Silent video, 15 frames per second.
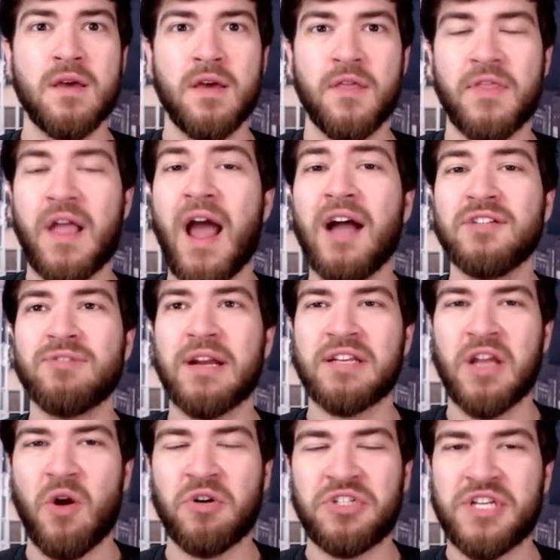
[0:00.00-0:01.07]
The contract
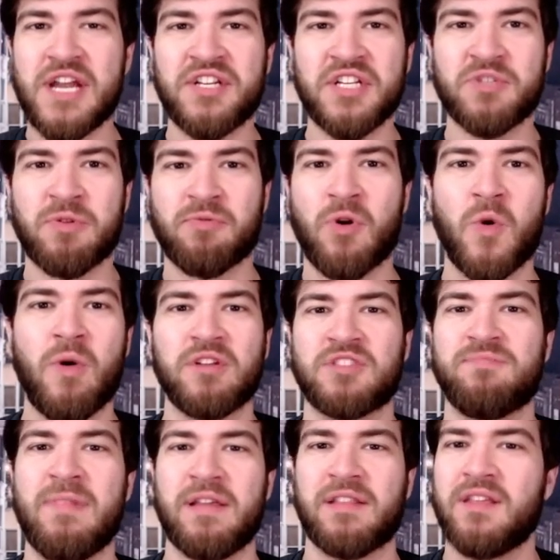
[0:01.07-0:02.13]
negotiations with Roquan
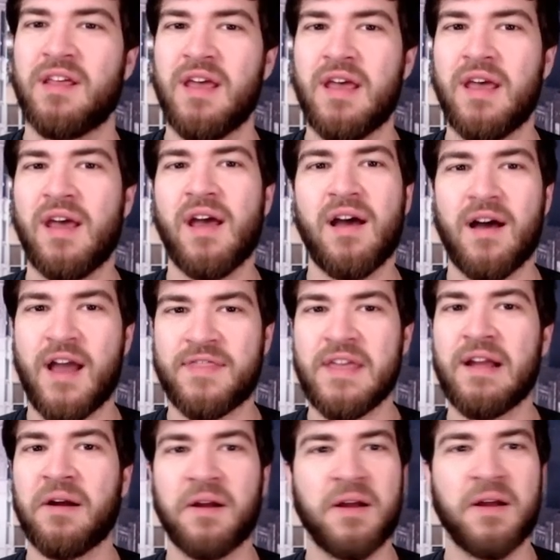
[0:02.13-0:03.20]
Smith, I
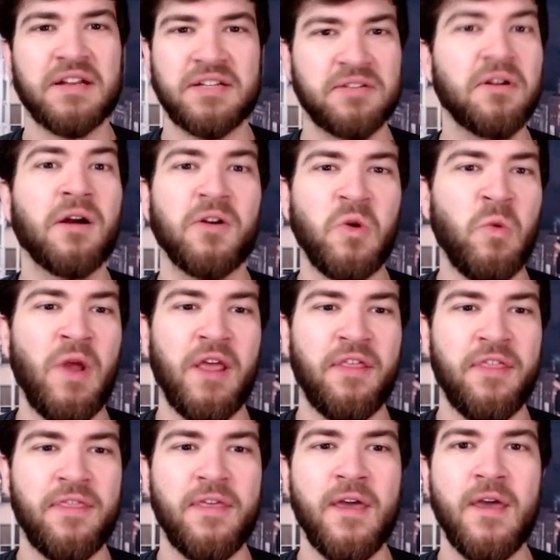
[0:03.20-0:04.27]
think, are going to start
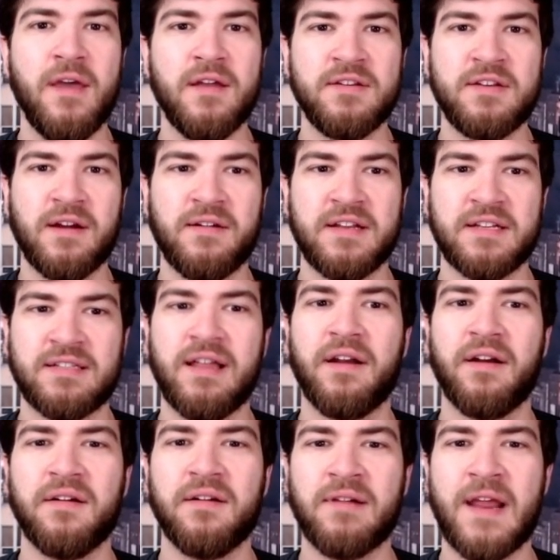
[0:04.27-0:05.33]
with Darius
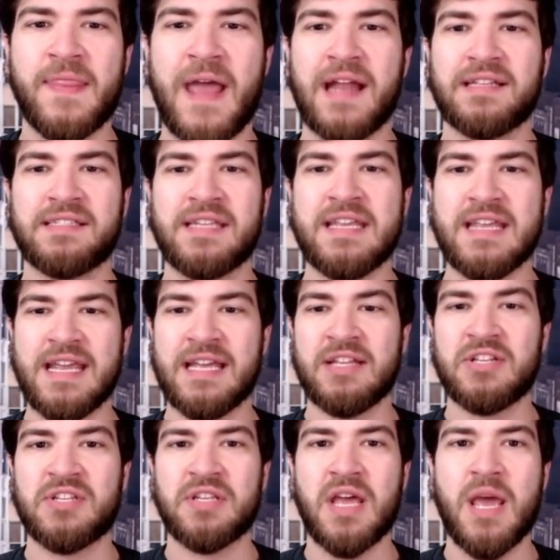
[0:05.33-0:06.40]
Leonard, right? He
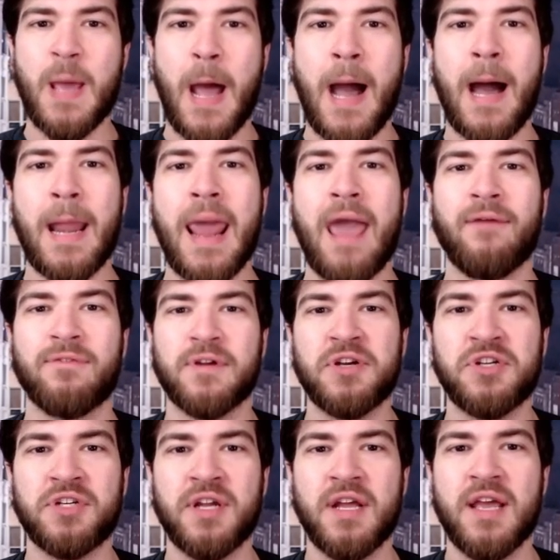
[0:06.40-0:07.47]
is, on
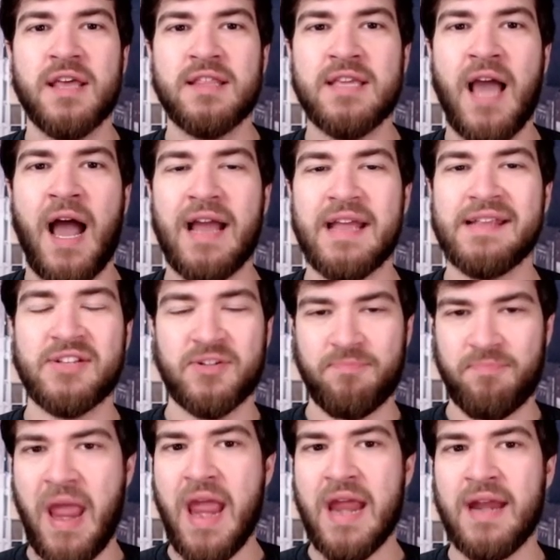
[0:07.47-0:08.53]
average, the highest
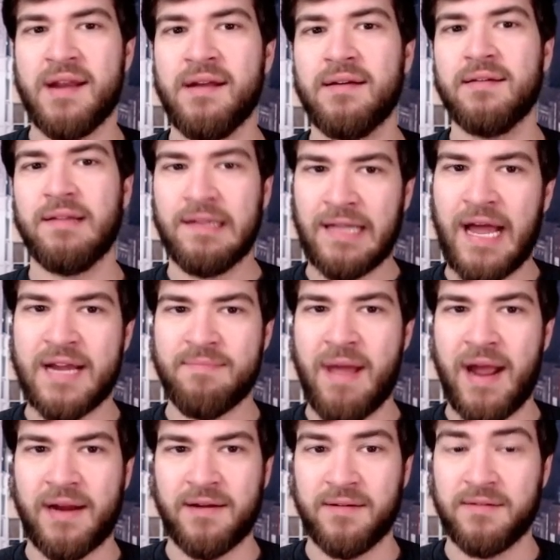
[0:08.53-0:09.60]
paid
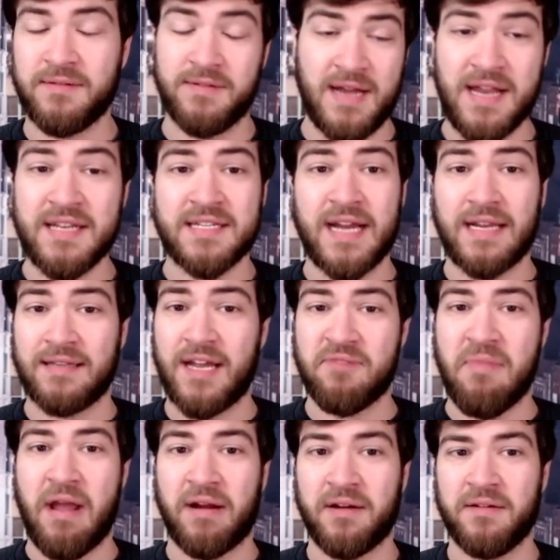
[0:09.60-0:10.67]
linebacker or inside
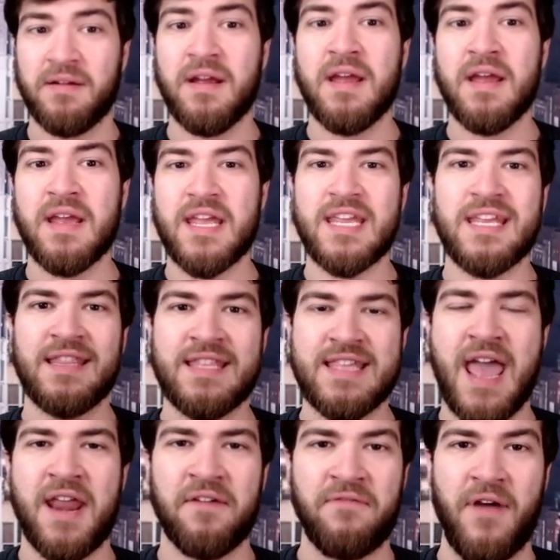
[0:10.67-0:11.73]
linebacker in the
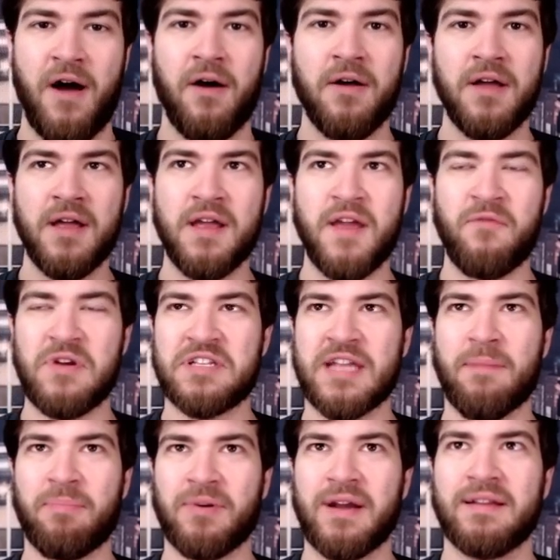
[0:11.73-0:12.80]
NFL. If we
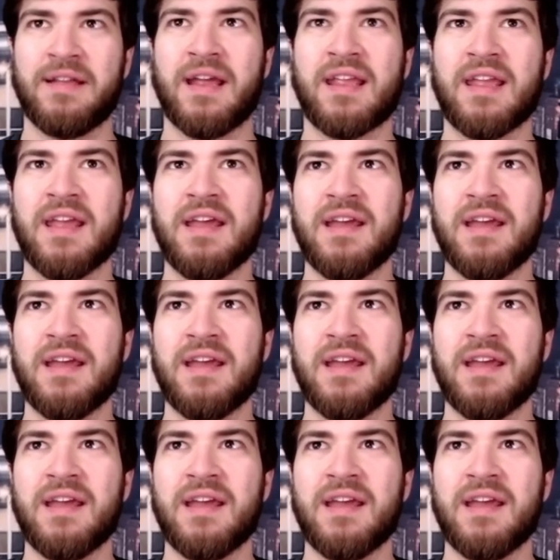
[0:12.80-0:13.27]
separate like